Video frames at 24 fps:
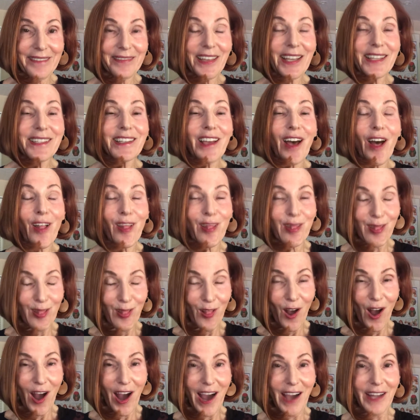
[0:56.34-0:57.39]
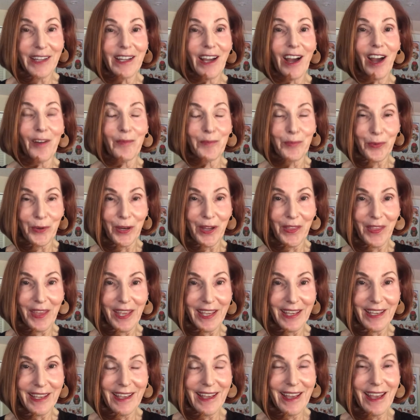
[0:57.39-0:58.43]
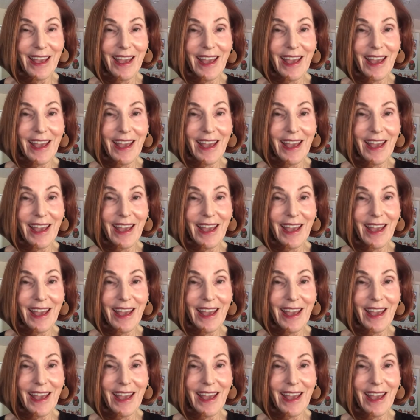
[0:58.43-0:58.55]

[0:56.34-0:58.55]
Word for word: That's a lot of breathing.